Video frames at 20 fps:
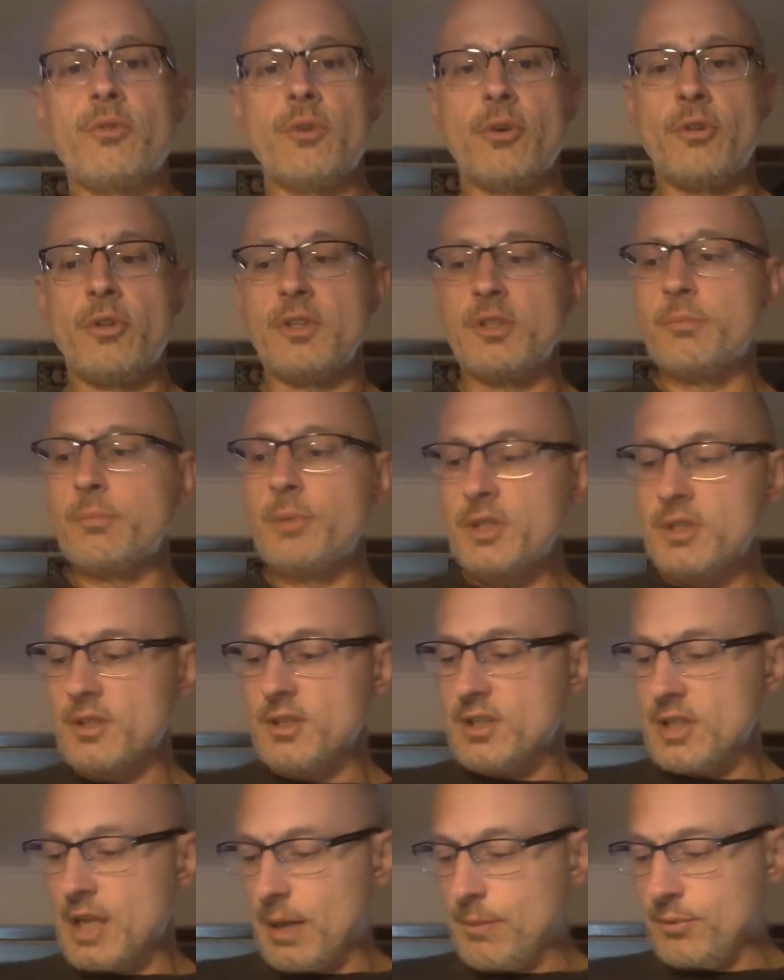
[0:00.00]
for this
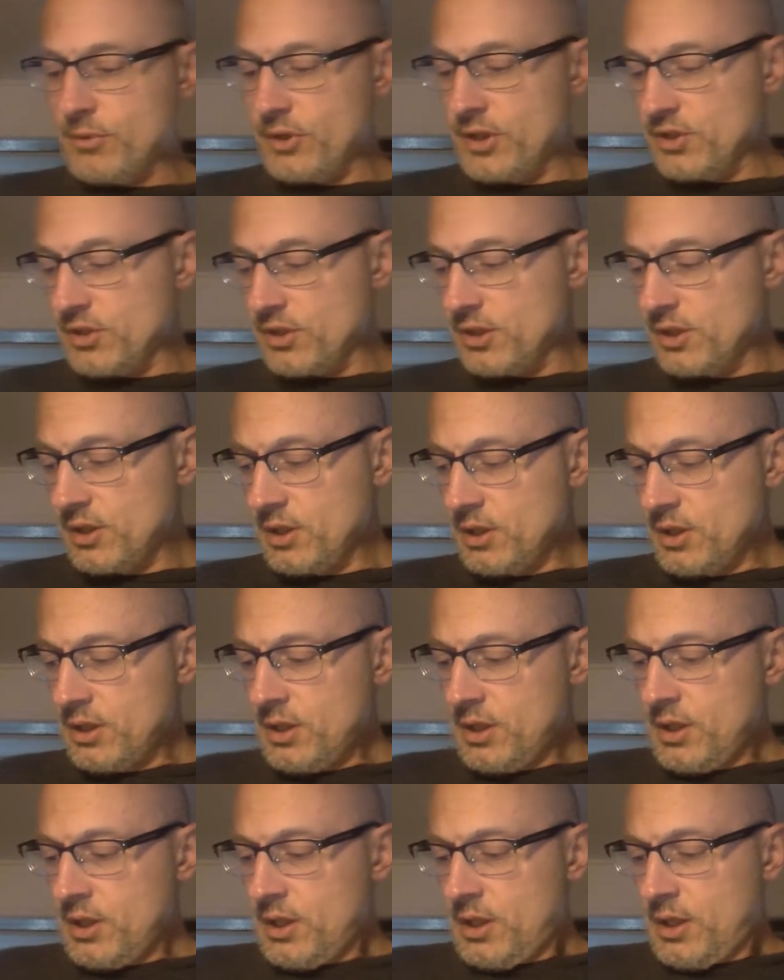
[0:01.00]
business operation.
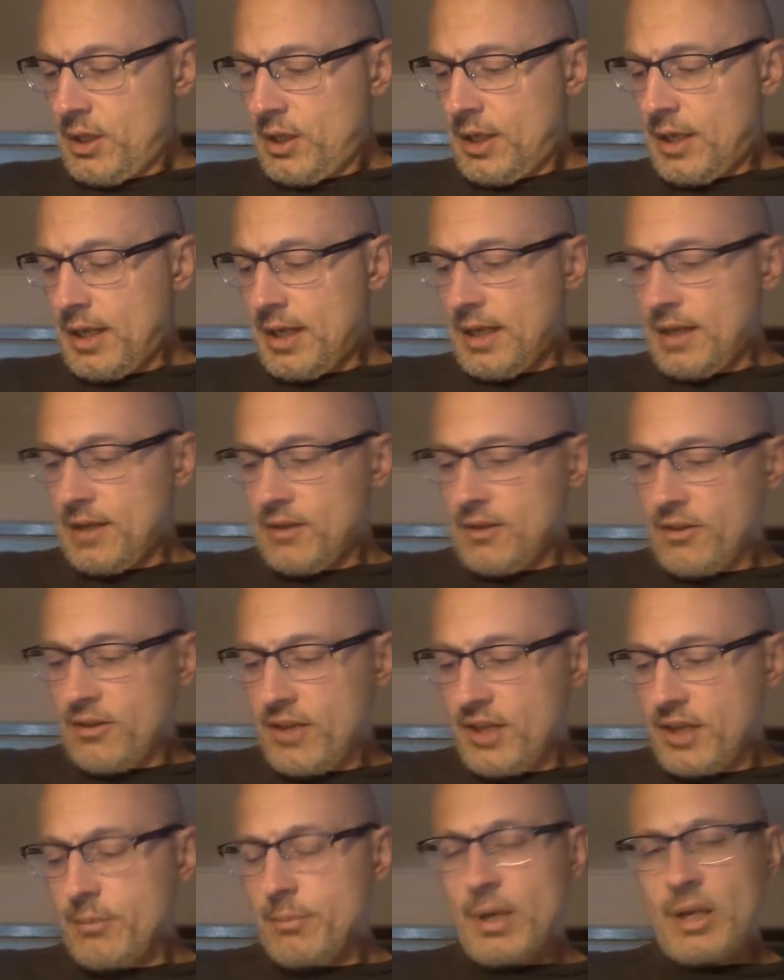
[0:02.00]
And the
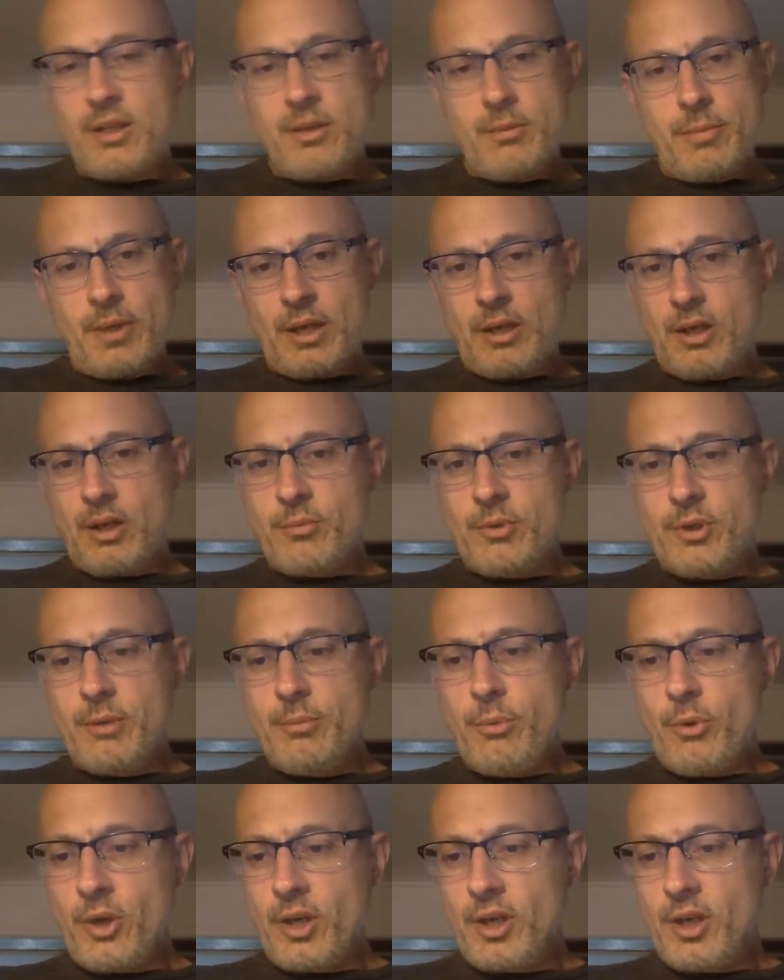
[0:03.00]
thing about the Montgomery